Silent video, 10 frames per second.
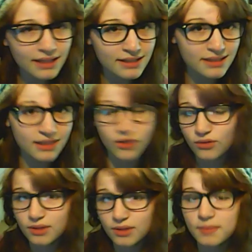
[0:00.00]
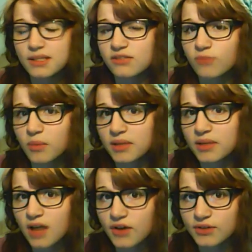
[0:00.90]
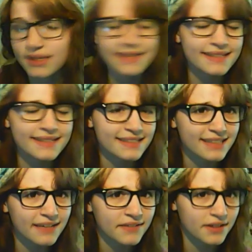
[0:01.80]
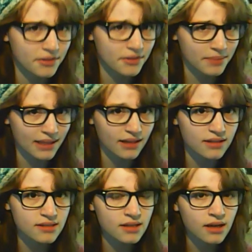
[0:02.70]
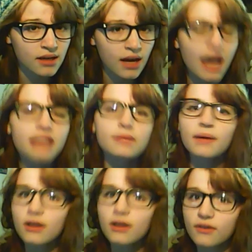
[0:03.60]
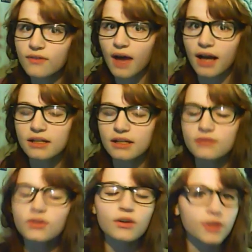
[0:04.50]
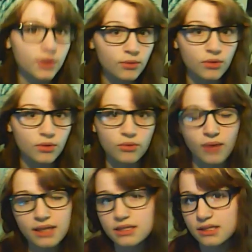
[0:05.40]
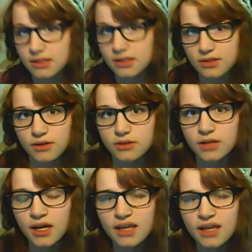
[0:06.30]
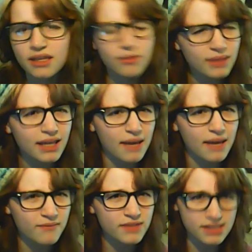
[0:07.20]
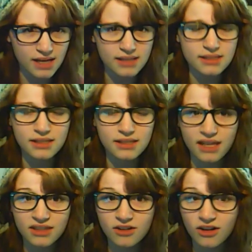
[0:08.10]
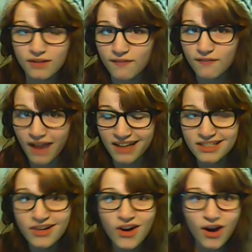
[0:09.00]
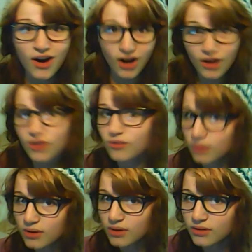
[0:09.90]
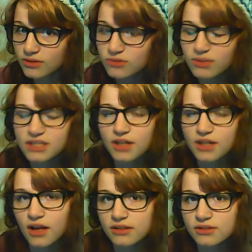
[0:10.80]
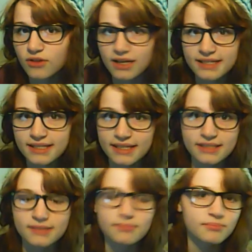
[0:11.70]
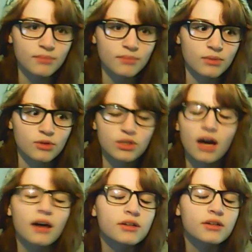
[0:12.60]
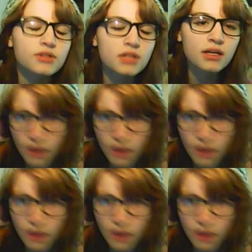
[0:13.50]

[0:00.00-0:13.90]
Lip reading: isn't the only piece of Mormon doctrine that cites life on other planets. As a matter of fact, if you're a youth raised in the church, they really emphasize that there are in fact other worlds which God's grace has touched.